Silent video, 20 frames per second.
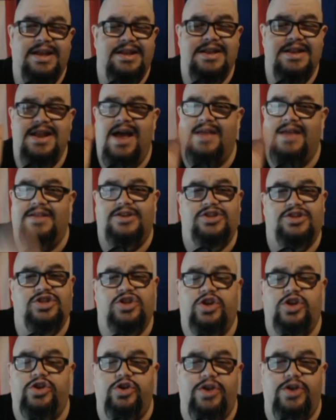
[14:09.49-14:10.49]
Now they
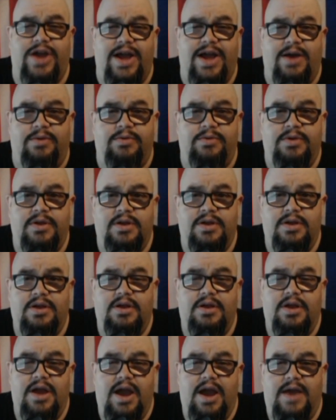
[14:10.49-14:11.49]
shut her down,
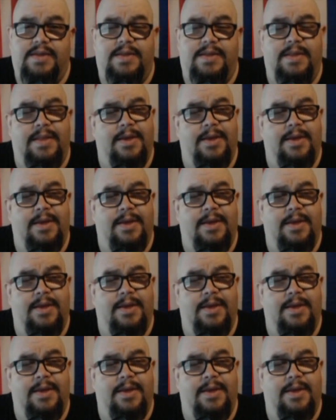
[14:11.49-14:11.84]
and then